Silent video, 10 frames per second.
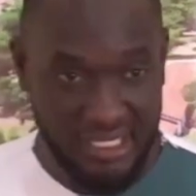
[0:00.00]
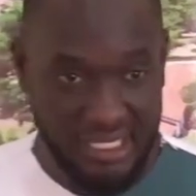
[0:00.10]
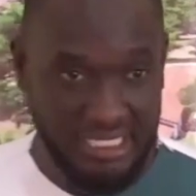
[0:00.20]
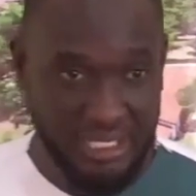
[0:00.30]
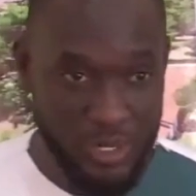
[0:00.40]

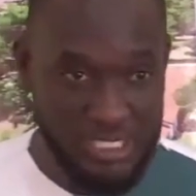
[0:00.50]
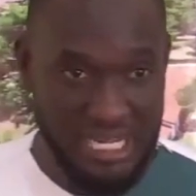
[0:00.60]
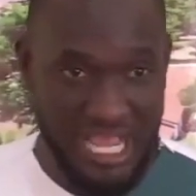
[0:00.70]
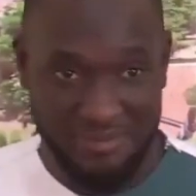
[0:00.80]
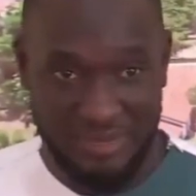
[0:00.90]
Like the question I
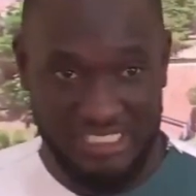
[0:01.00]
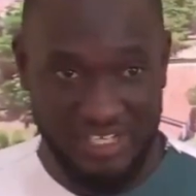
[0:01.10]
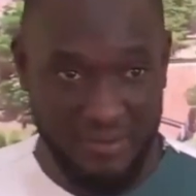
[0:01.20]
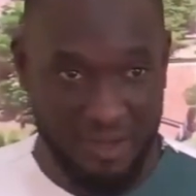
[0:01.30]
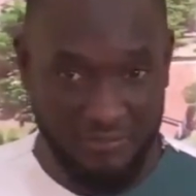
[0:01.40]
ask myself
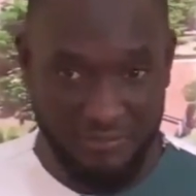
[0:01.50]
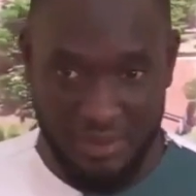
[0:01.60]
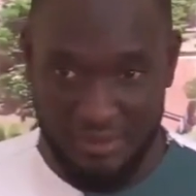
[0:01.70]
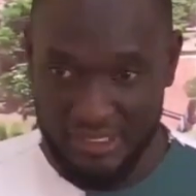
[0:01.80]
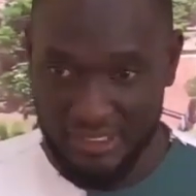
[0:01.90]
about farming.